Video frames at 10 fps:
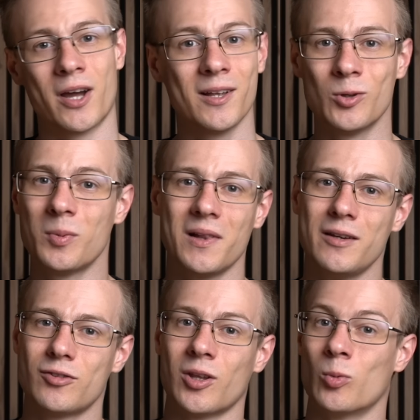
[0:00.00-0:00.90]
I do
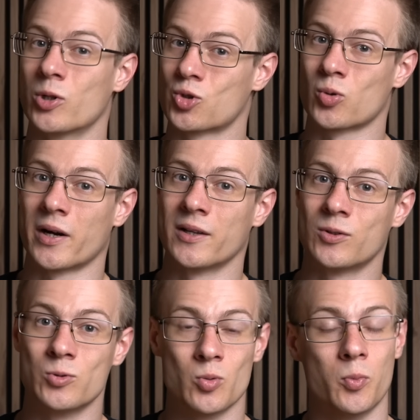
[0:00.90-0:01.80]
believe that they will try
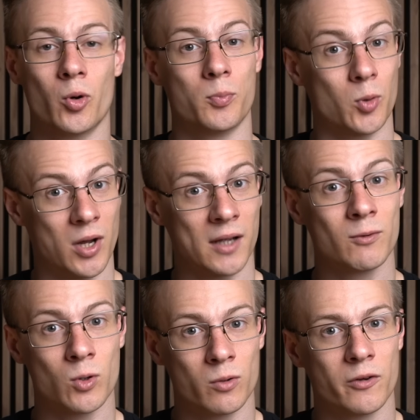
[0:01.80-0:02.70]
to support more
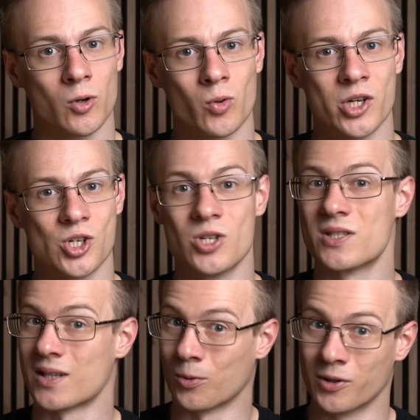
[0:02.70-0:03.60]
hardware
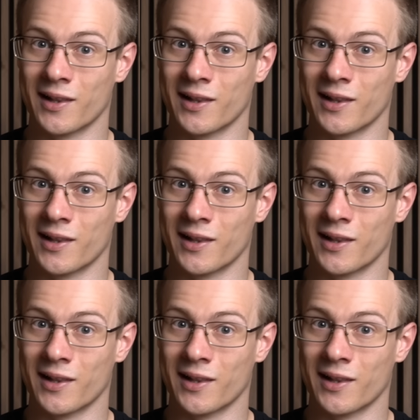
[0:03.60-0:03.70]
configurations down the